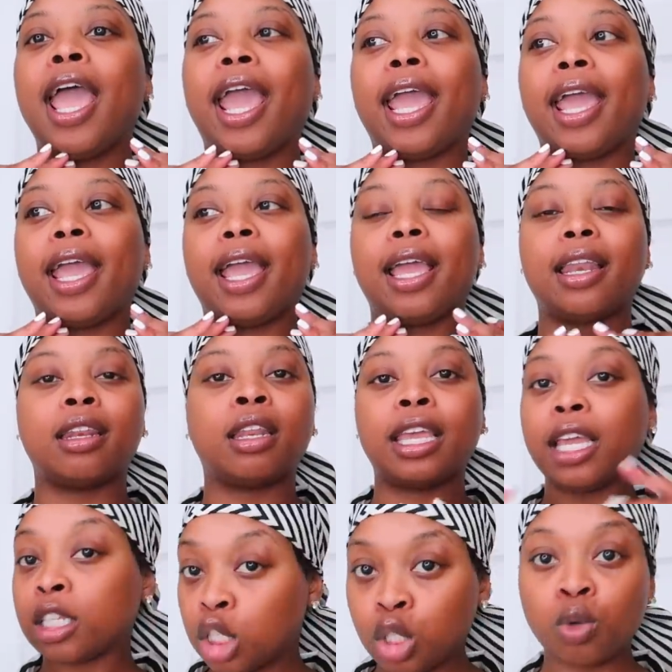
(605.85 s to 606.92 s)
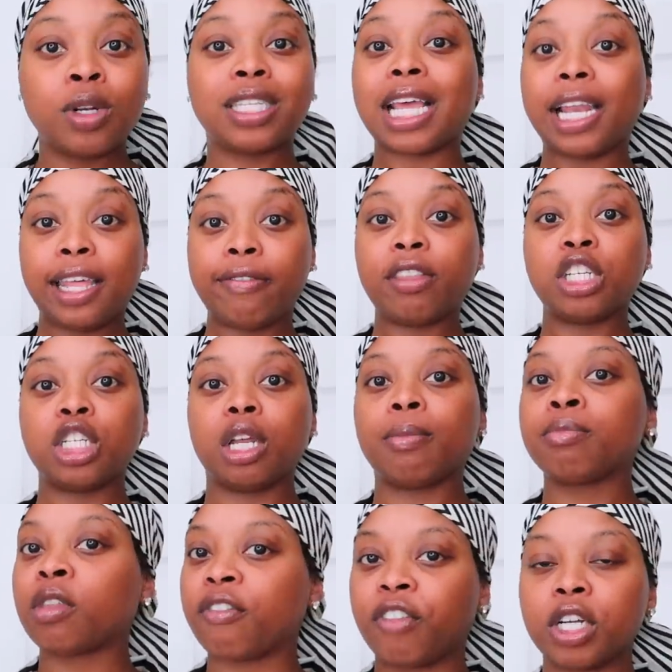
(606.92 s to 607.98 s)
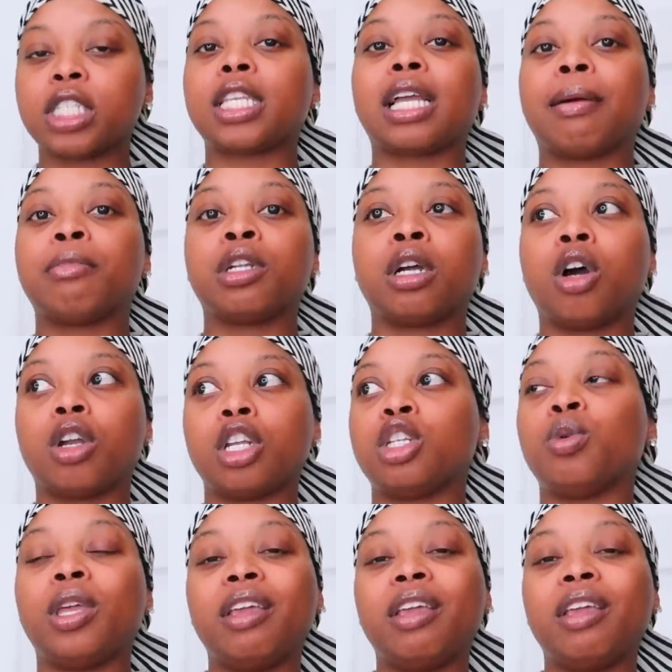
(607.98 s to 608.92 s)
and as soon as I leave the gym the first thing I'm gonna do